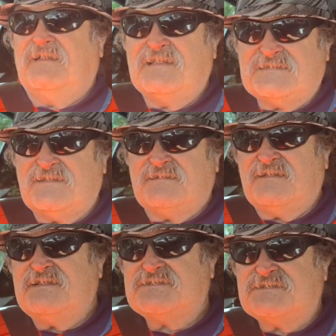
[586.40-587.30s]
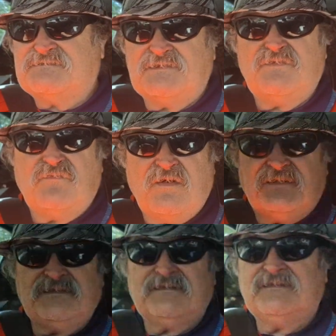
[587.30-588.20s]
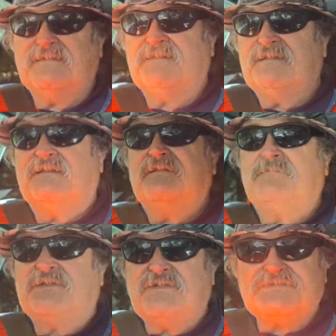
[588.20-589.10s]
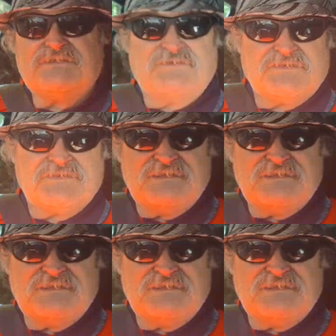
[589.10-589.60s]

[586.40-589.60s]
it's not licensed. You know why? Because it doesn't